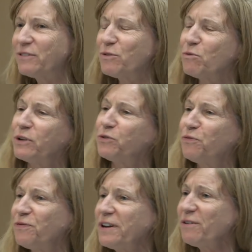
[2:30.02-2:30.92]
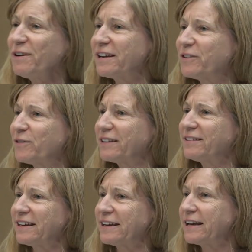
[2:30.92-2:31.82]
And what's very
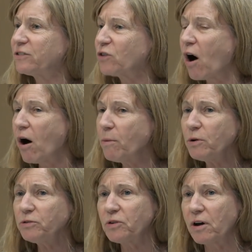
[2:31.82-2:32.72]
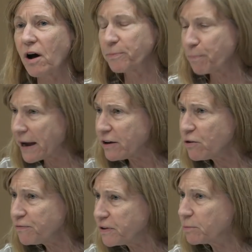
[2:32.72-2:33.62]
interesting is almost
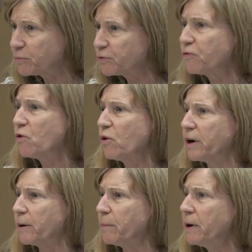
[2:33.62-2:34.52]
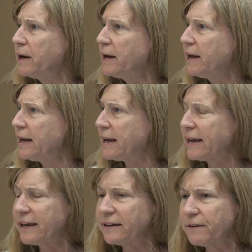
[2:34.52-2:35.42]
biofilms form
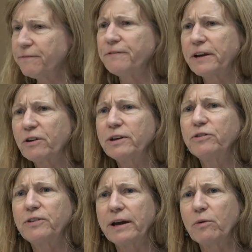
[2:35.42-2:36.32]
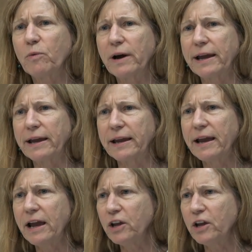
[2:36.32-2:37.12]
in a very set way.